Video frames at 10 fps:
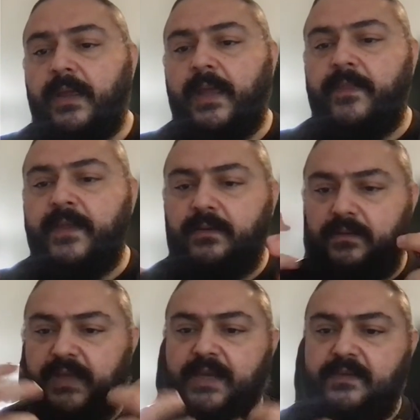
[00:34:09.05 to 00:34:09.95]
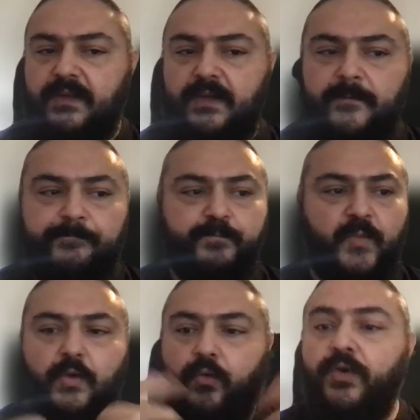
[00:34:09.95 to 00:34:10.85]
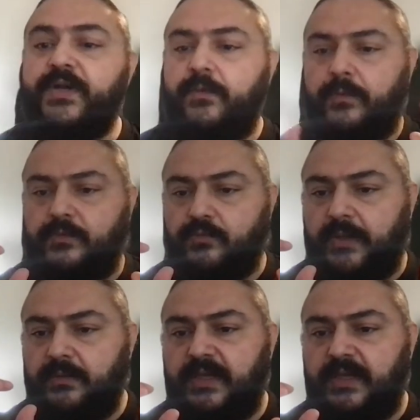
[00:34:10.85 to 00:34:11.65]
and then take the query you want to run,